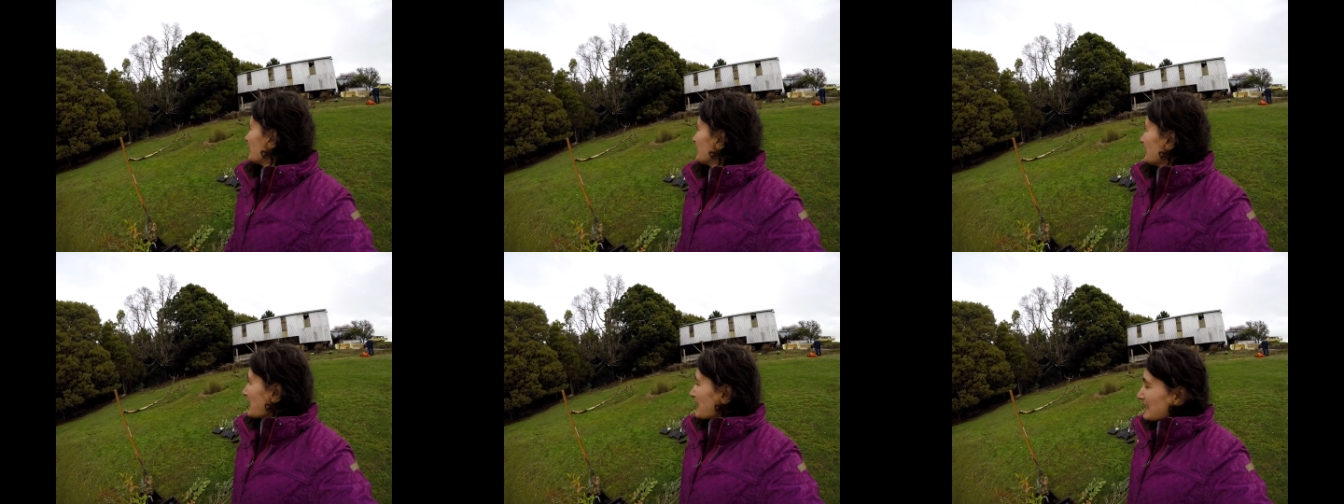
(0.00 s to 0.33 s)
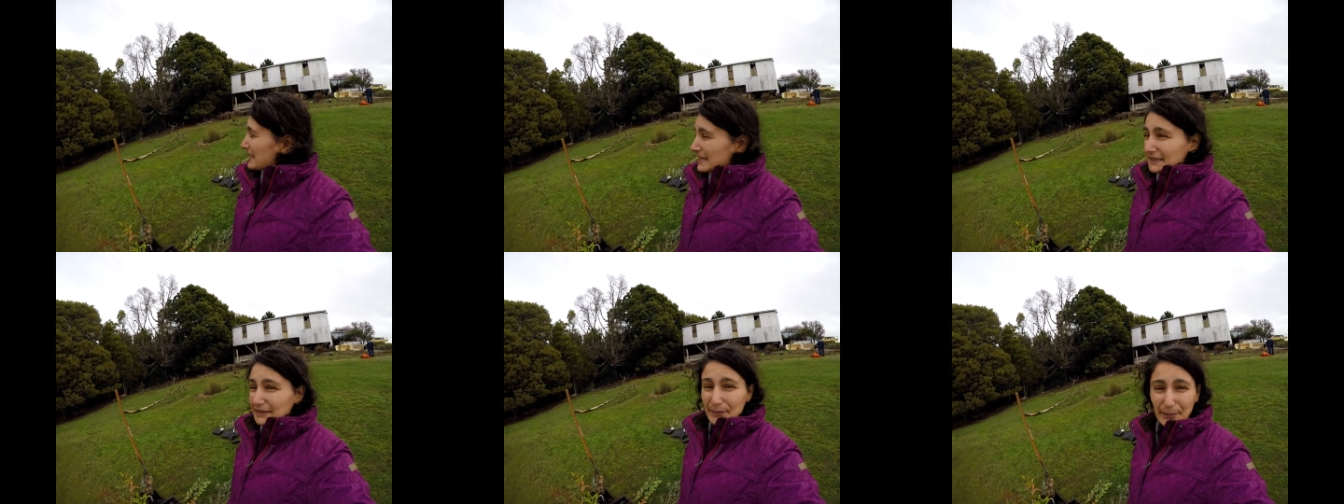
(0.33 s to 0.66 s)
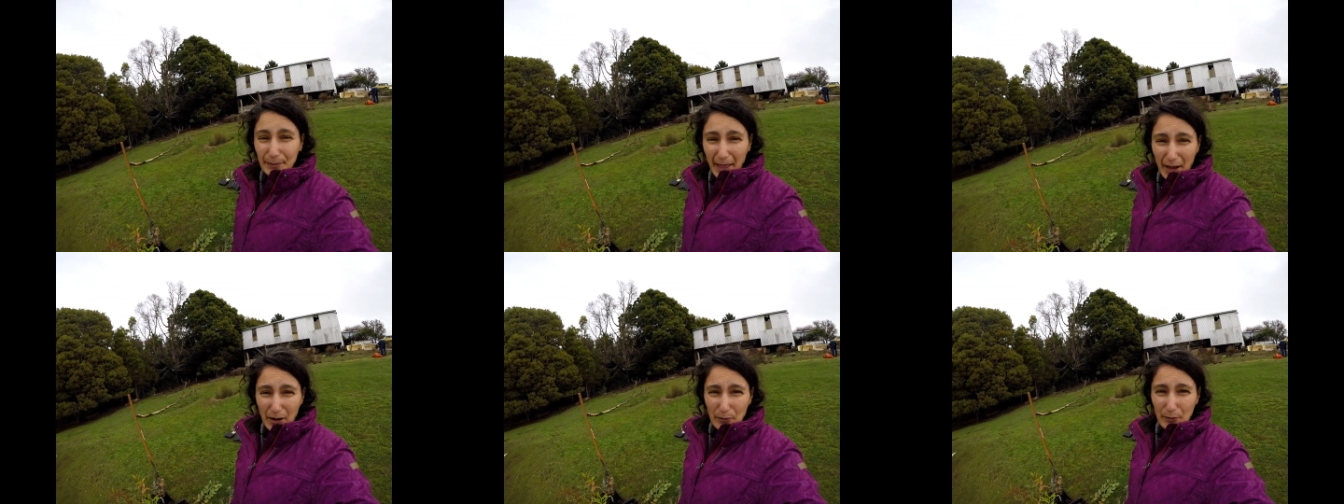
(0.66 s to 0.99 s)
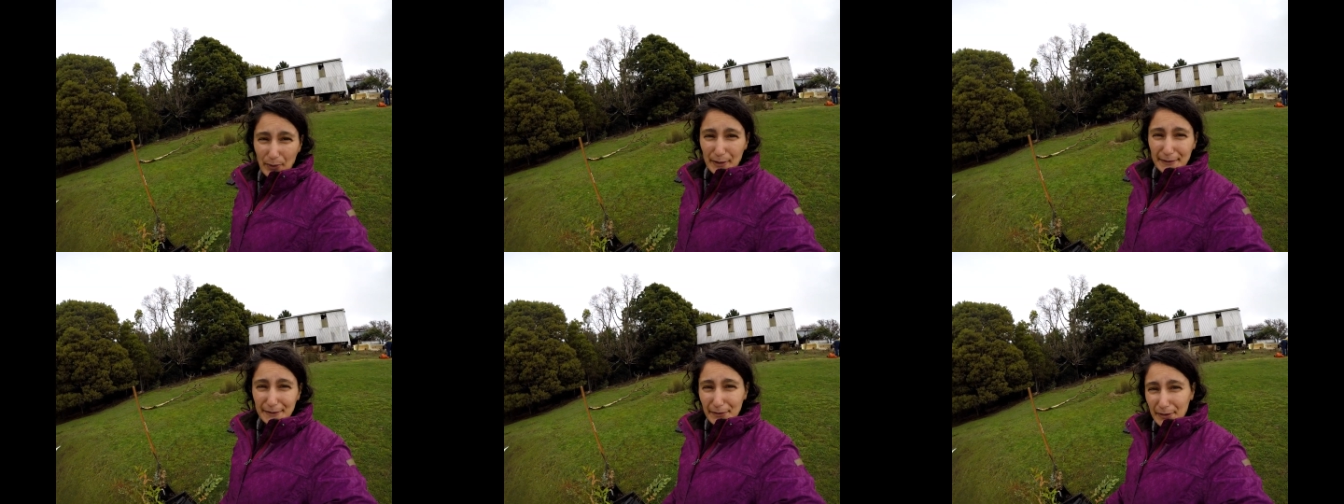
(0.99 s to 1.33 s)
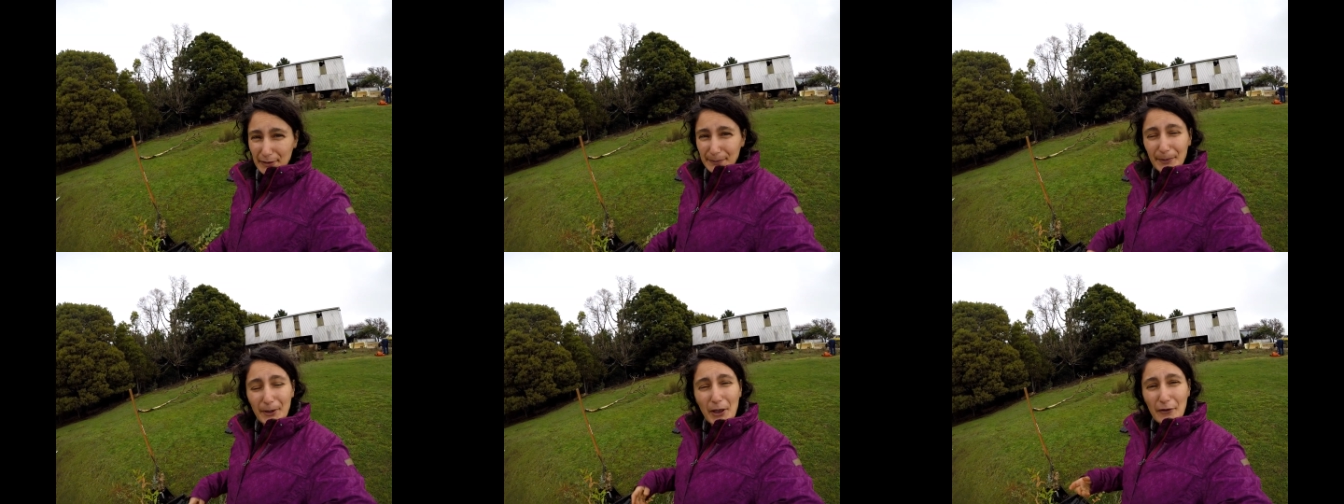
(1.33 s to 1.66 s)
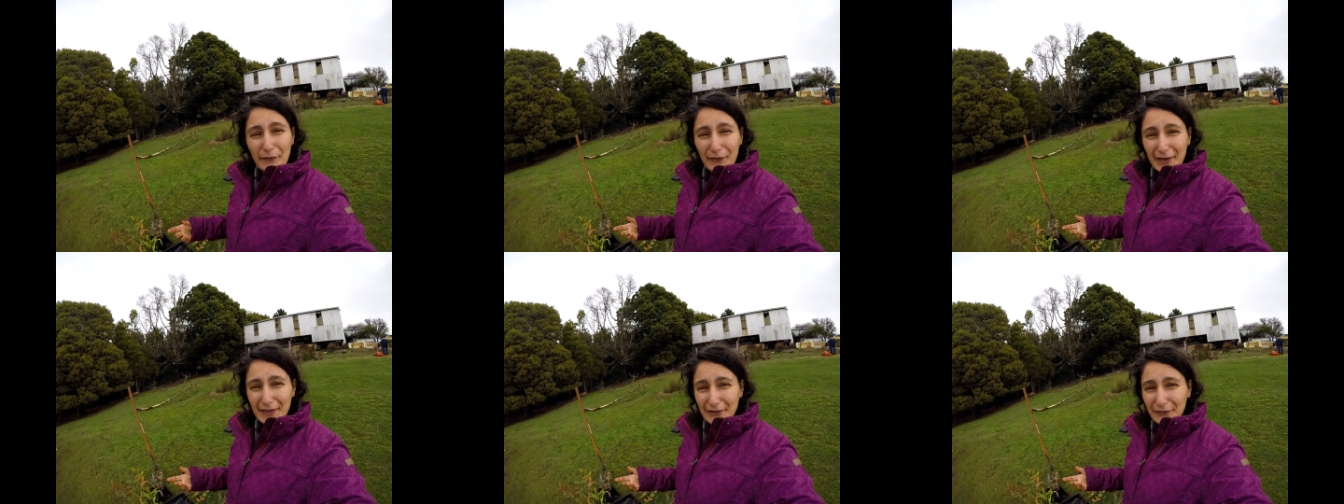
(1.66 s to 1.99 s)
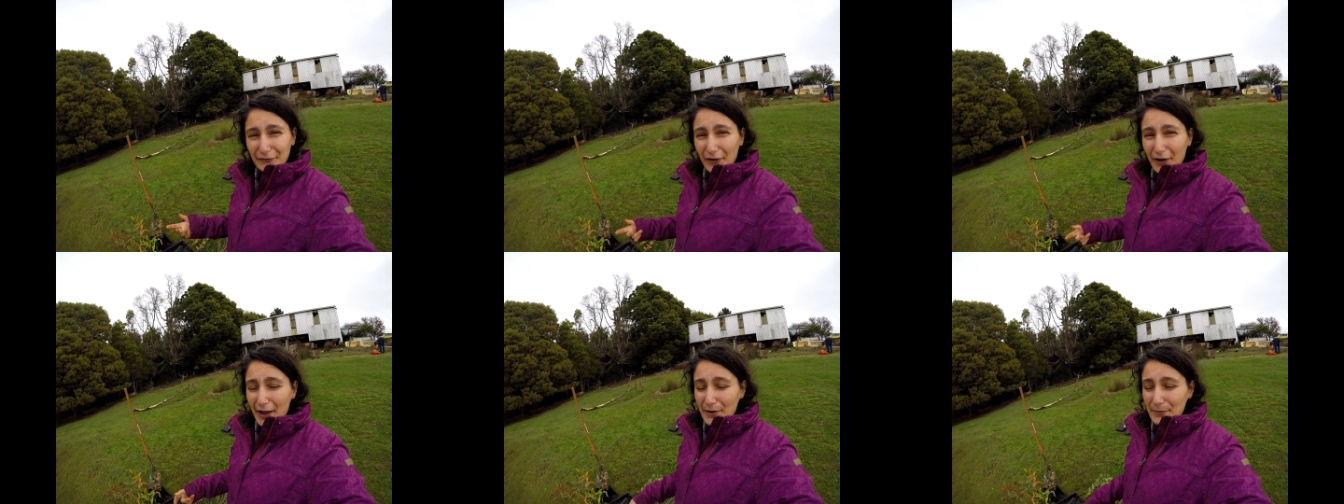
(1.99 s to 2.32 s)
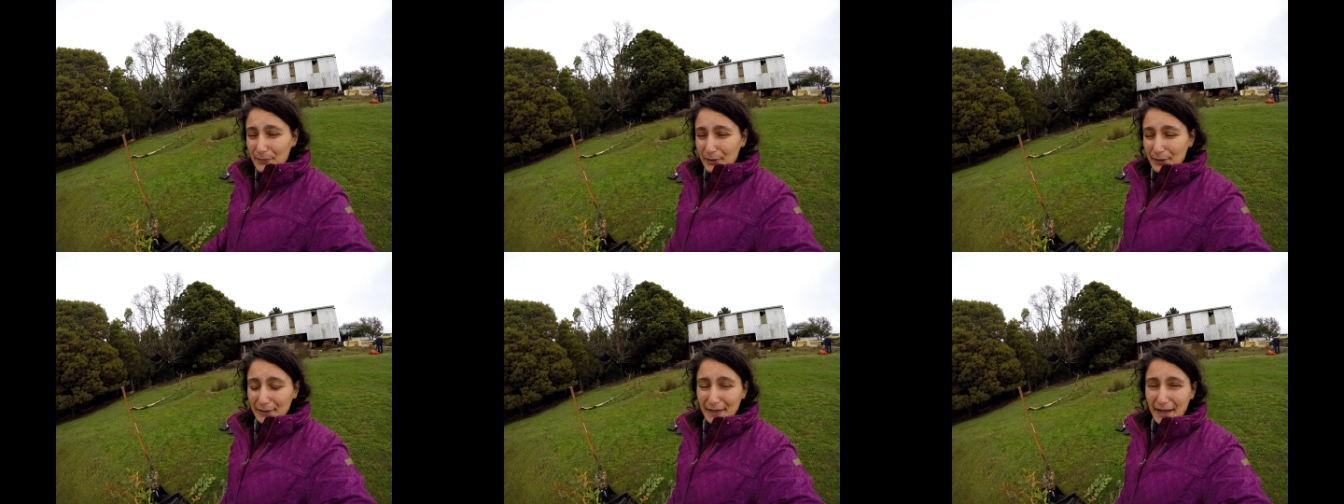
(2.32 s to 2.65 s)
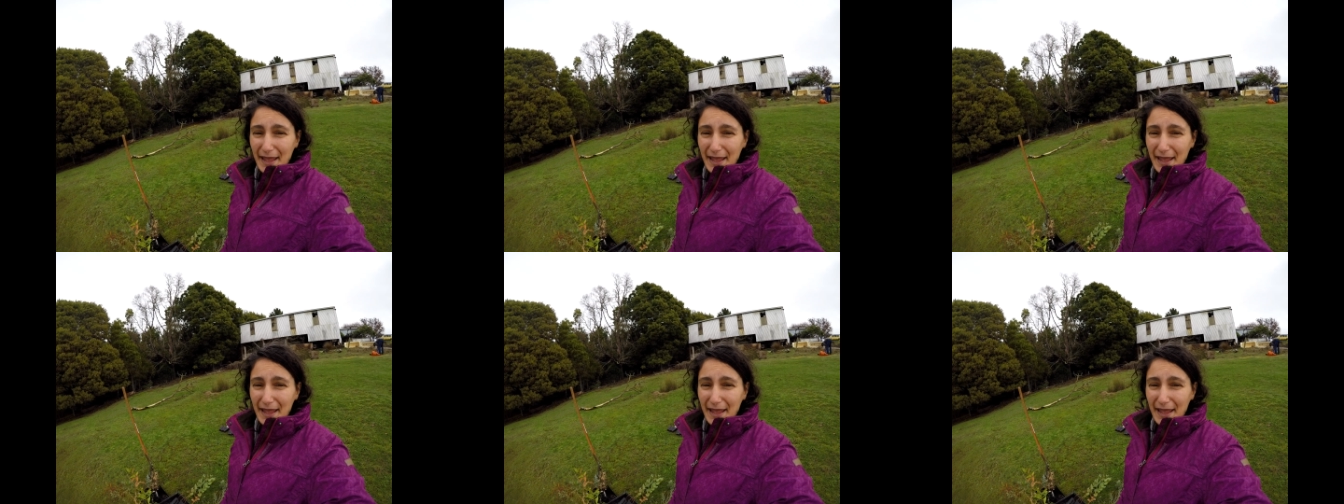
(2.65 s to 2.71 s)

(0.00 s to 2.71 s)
That is a blackwood, so it's perfect firewood,